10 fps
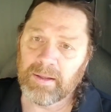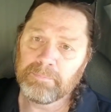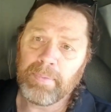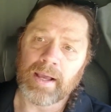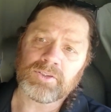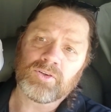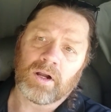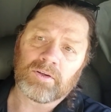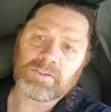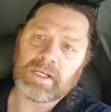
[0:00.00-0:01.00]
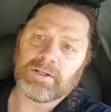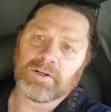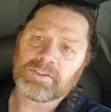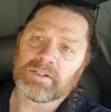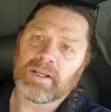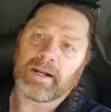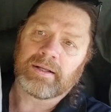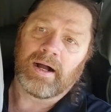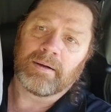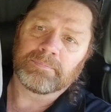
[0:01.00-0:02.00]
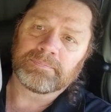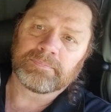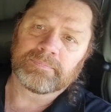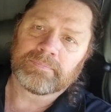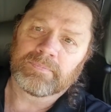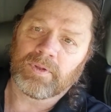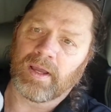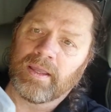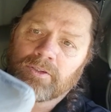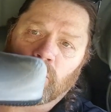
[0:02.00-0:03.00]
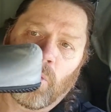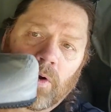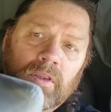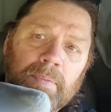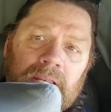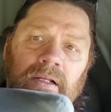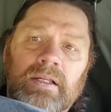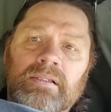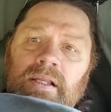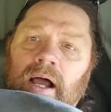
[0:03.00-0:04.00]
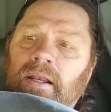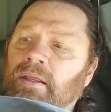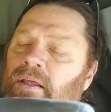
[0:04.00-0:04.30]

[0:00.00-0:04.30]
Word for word: BestTruckerSeatCushion.com. Okay, it's an orthopedically designed.